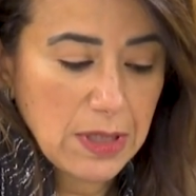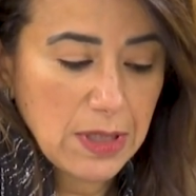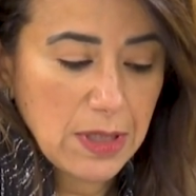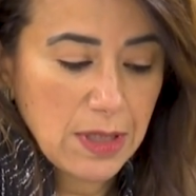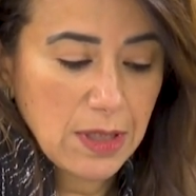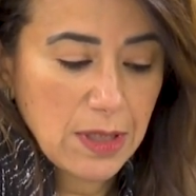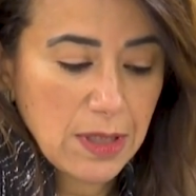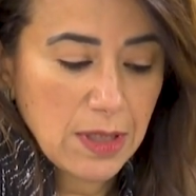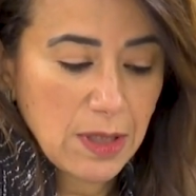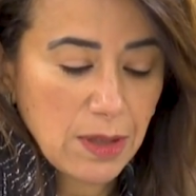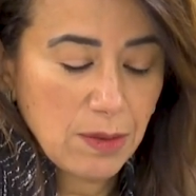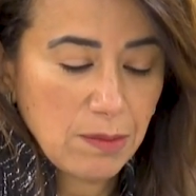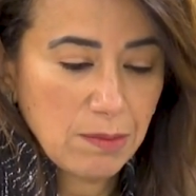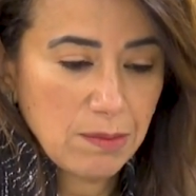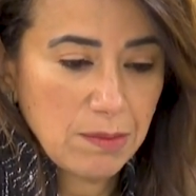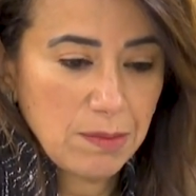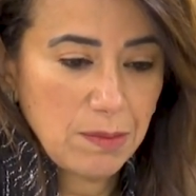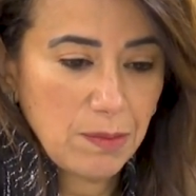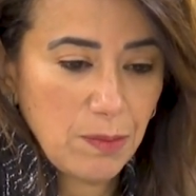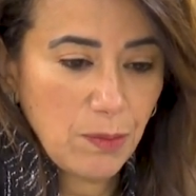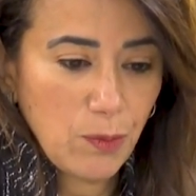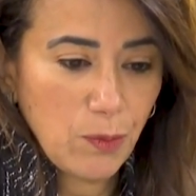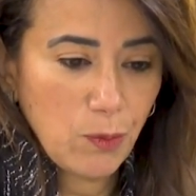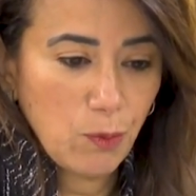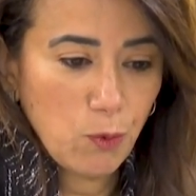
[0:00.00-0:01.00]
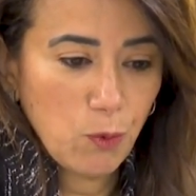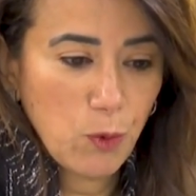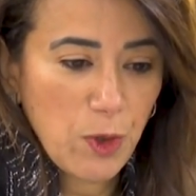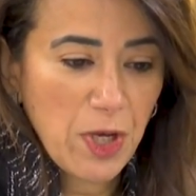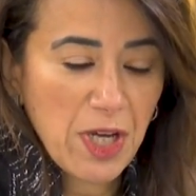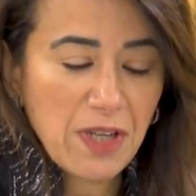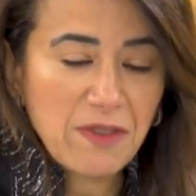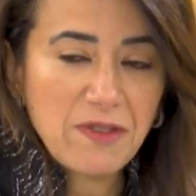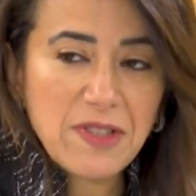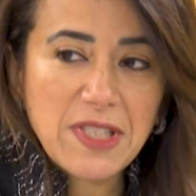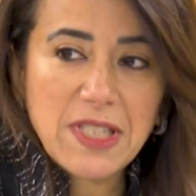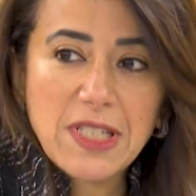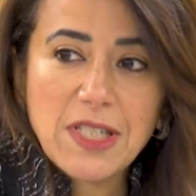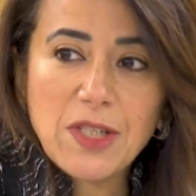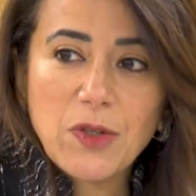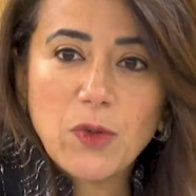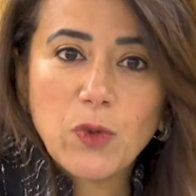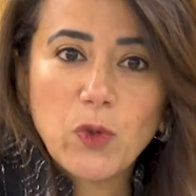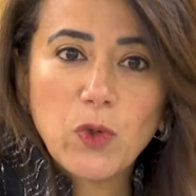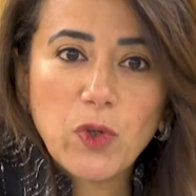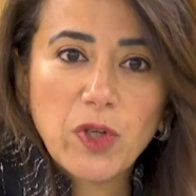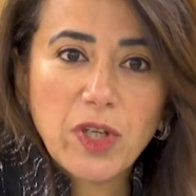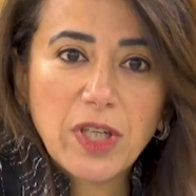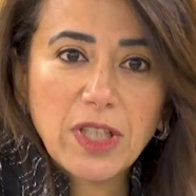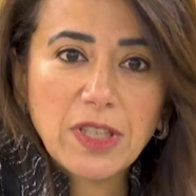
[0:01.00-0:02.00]
Um, we have seen
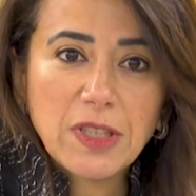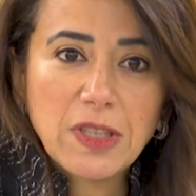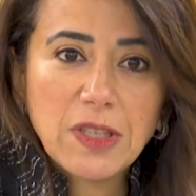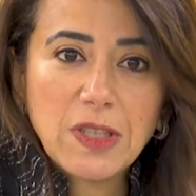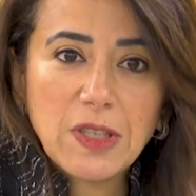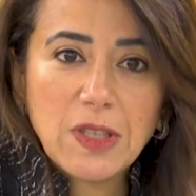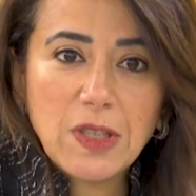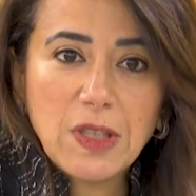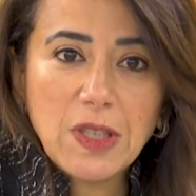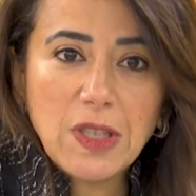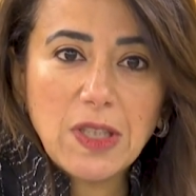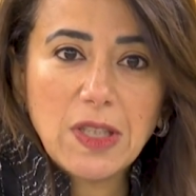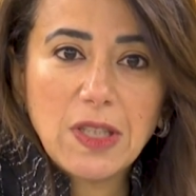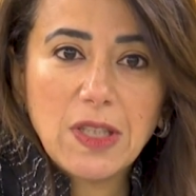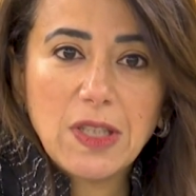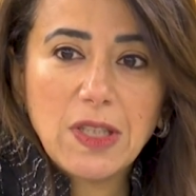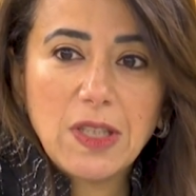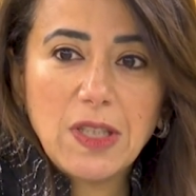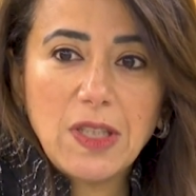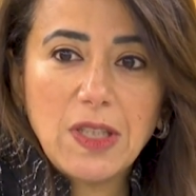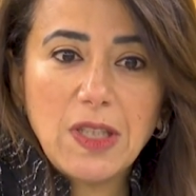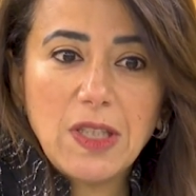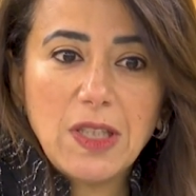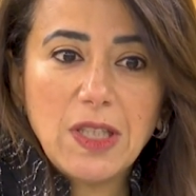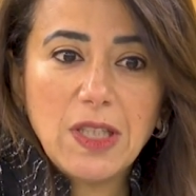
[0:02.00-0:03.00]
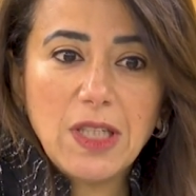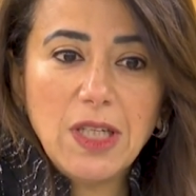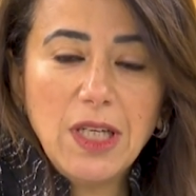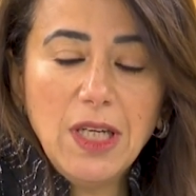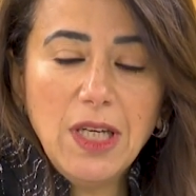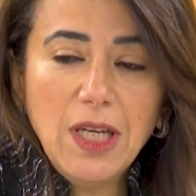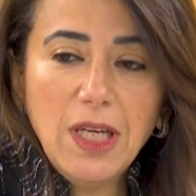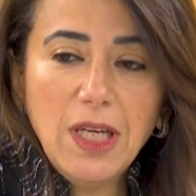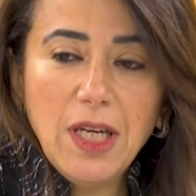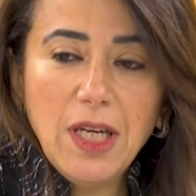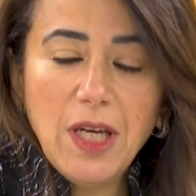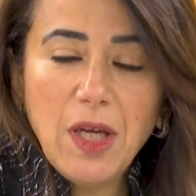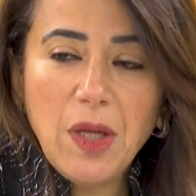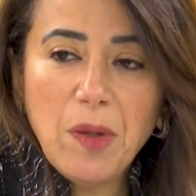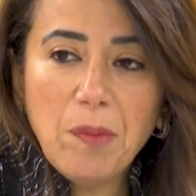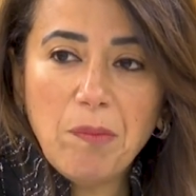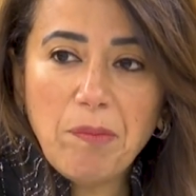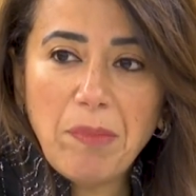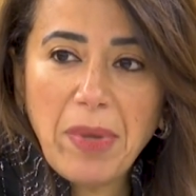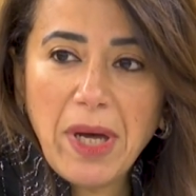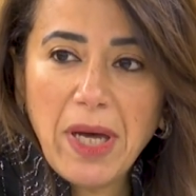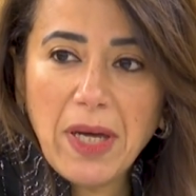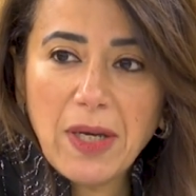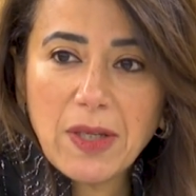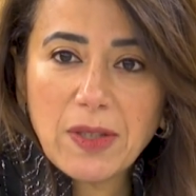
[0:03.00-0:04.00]
already the
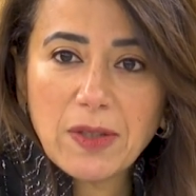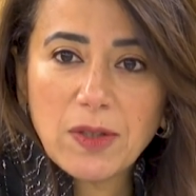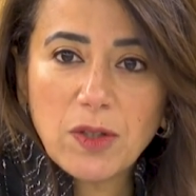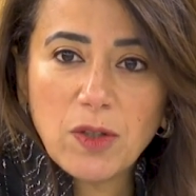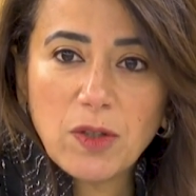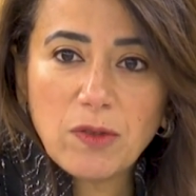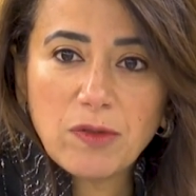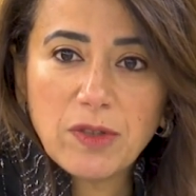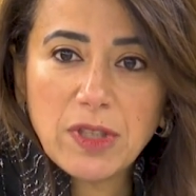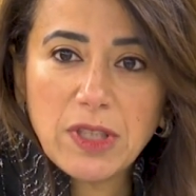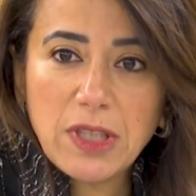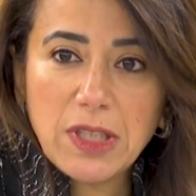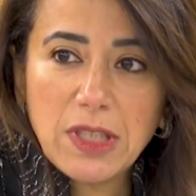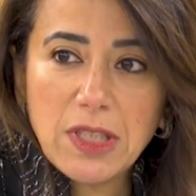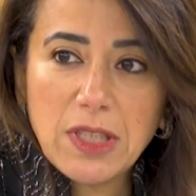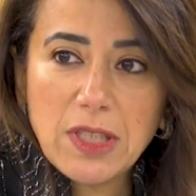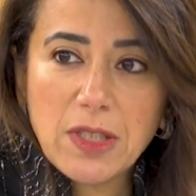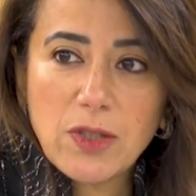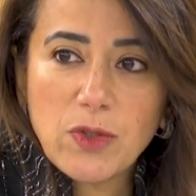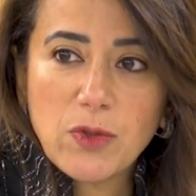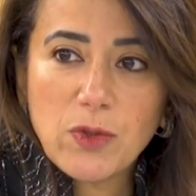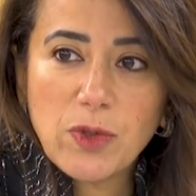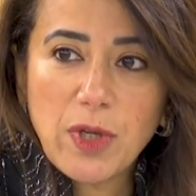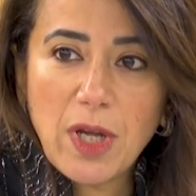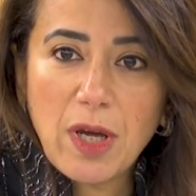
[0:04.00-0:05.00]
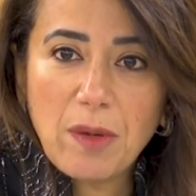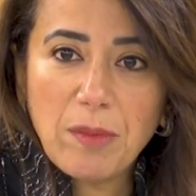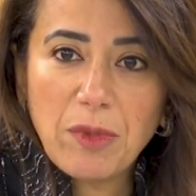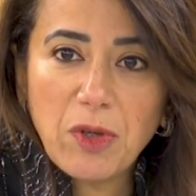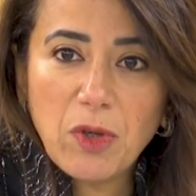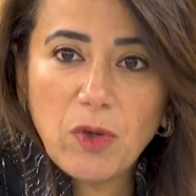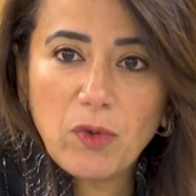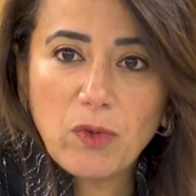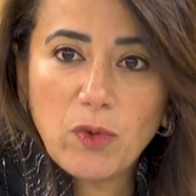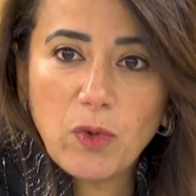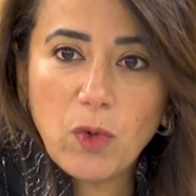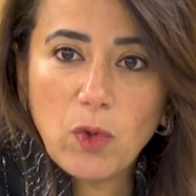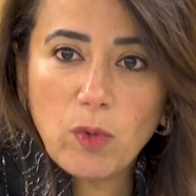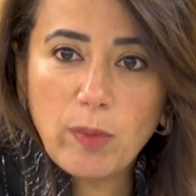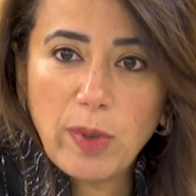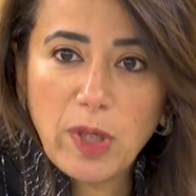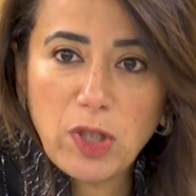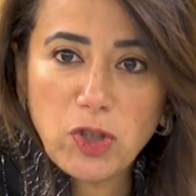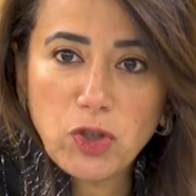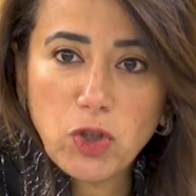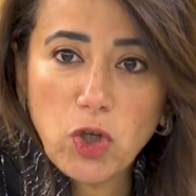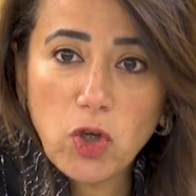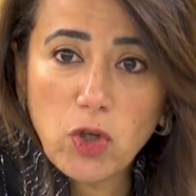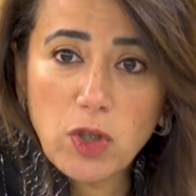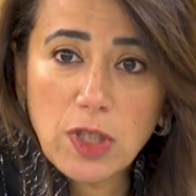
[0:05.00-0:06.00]
impact of the tsunami of
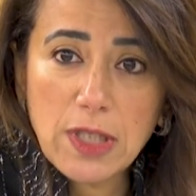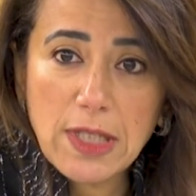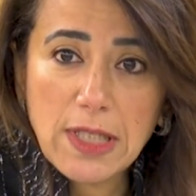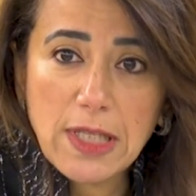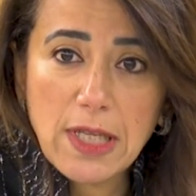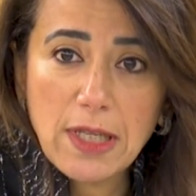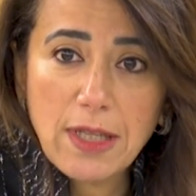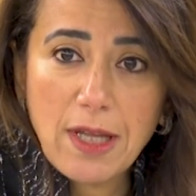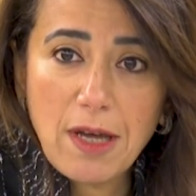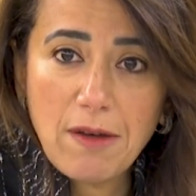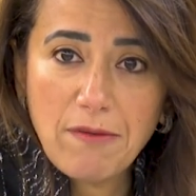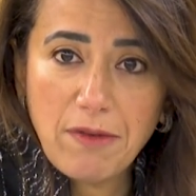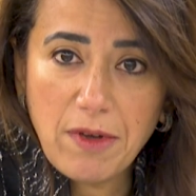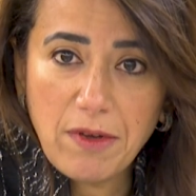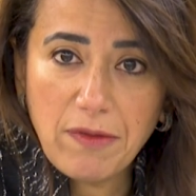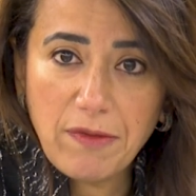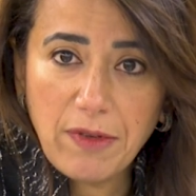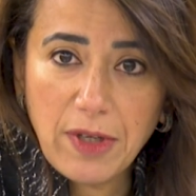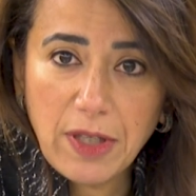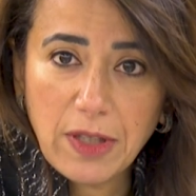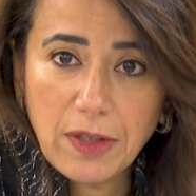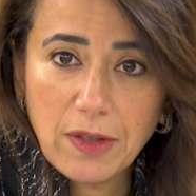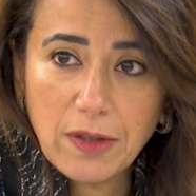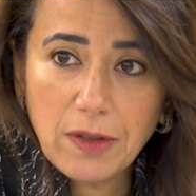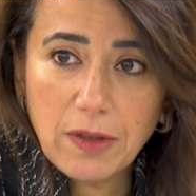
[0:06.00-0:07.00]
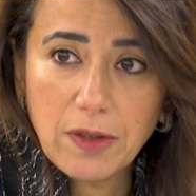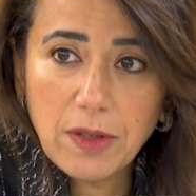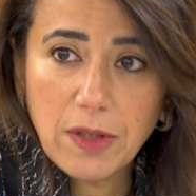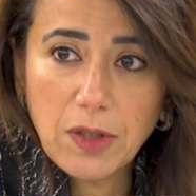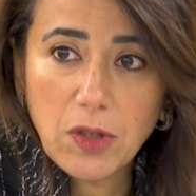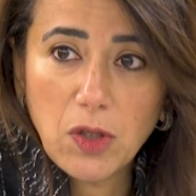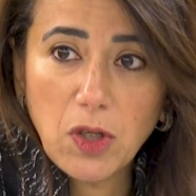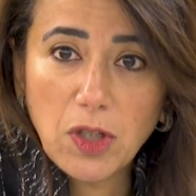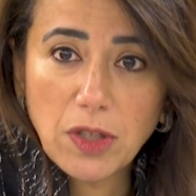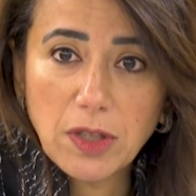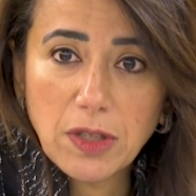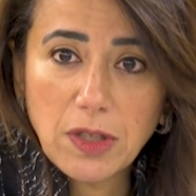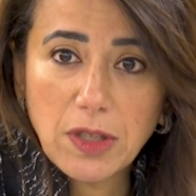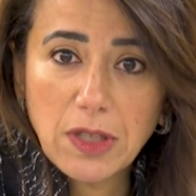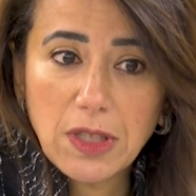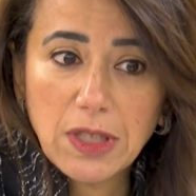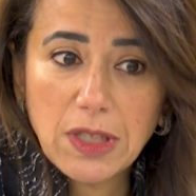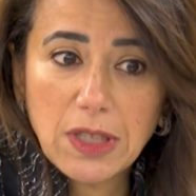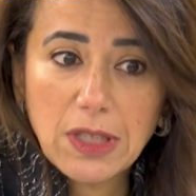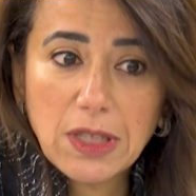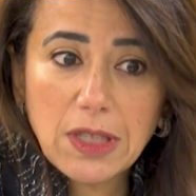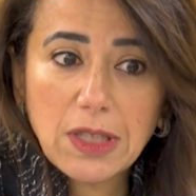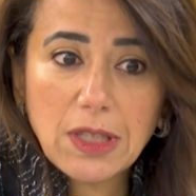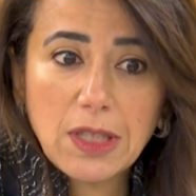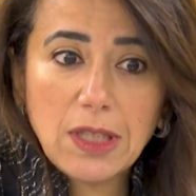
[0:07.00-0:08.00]
global shocks that have affected the
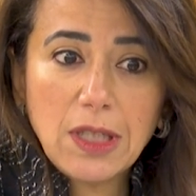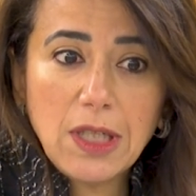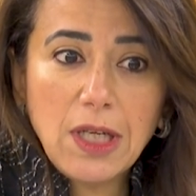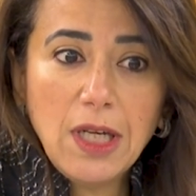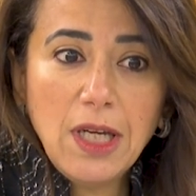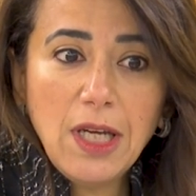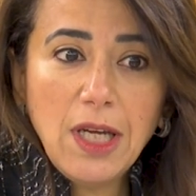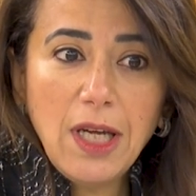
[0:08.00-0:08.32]
continent